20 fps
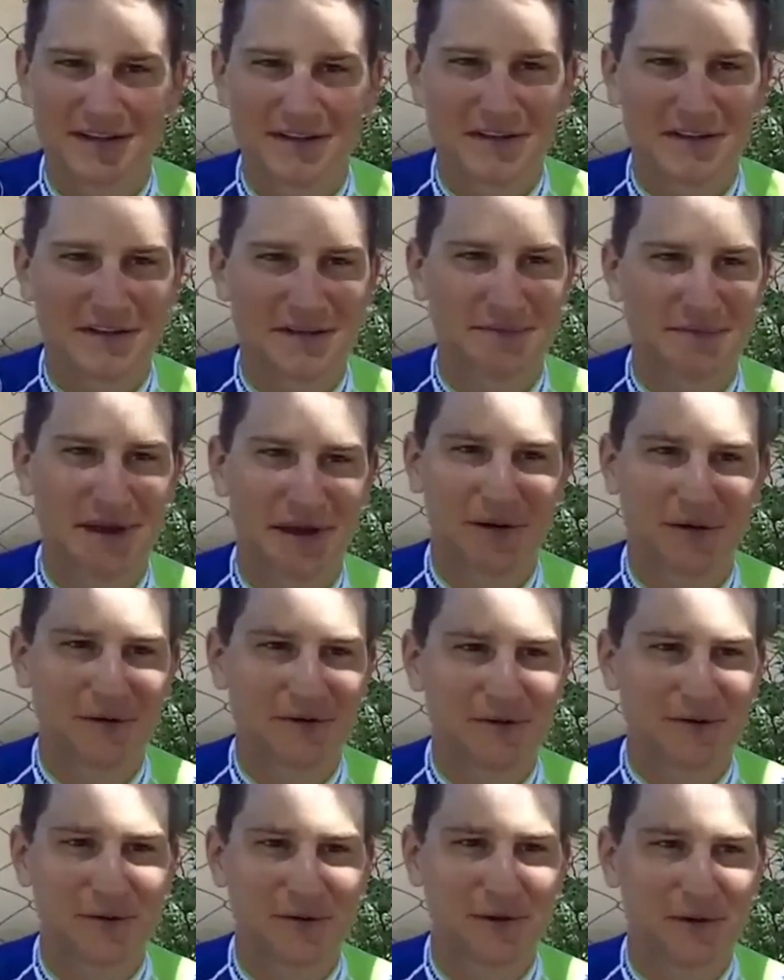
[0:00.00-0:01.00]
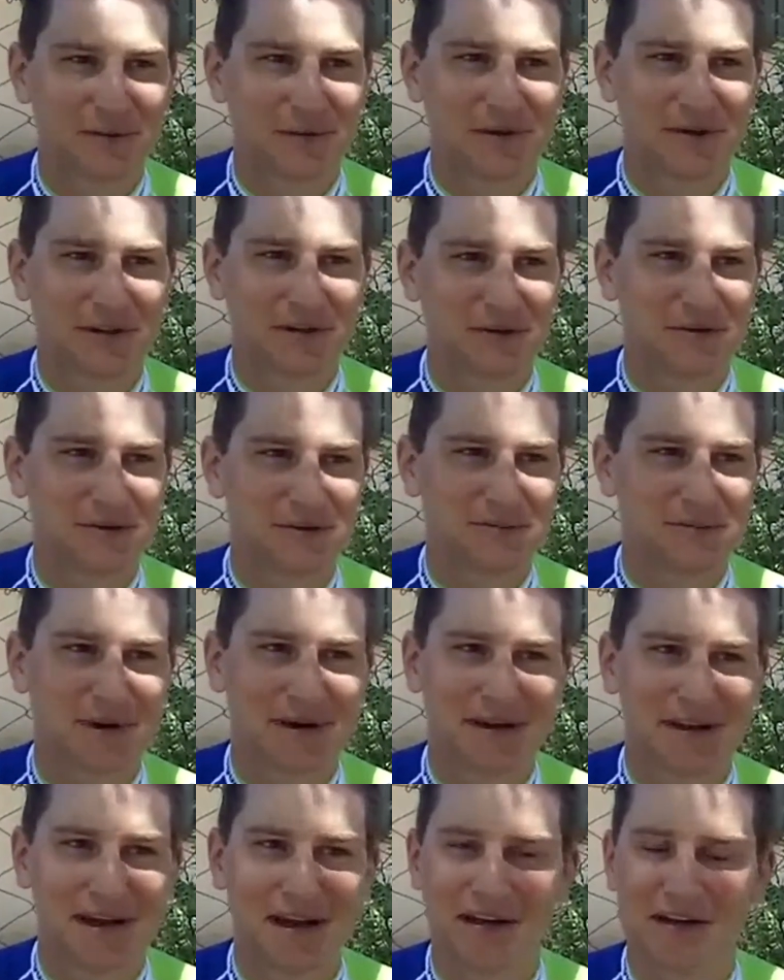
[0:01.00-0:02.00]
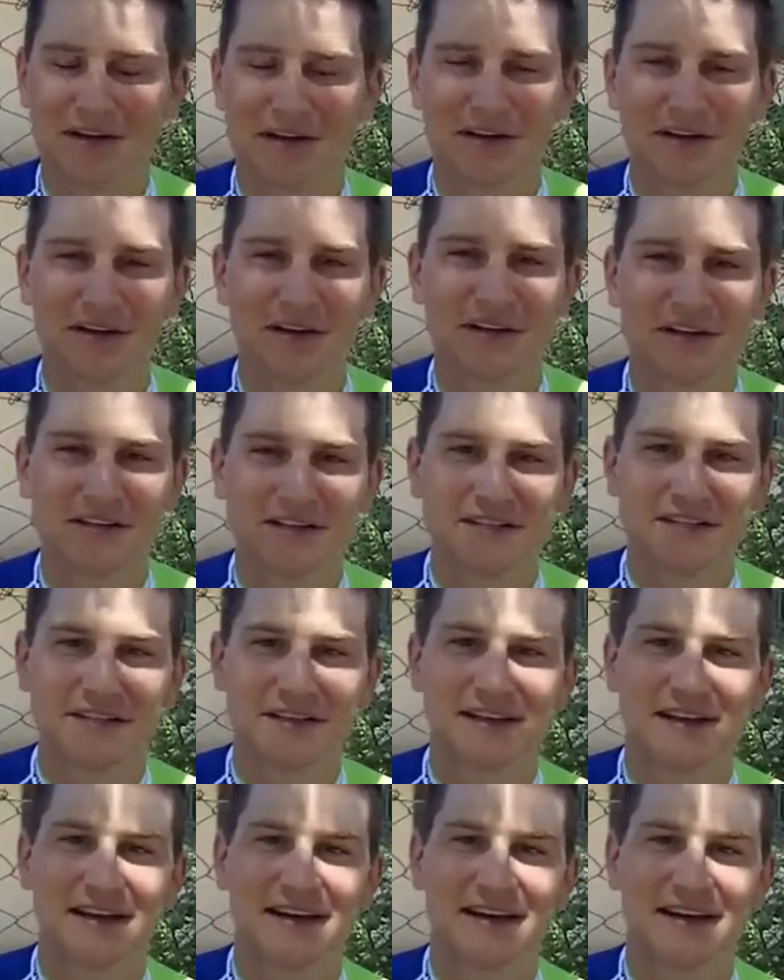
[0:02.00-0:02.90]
The smell was horrible. It was probably 100 degrees.